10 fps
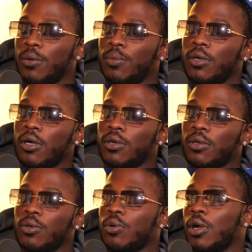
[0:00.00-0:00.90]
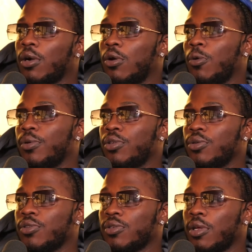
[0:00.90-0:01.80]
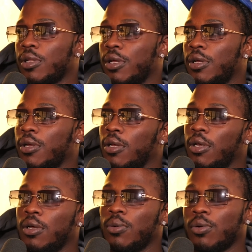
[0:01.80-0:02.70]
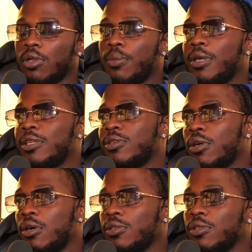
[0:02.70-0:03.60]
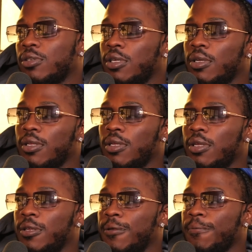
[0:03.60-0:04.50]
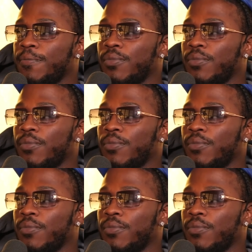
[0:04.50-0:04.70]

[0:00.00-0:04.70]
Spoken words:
We got quite cool producers on there. One of the main stars is JDE.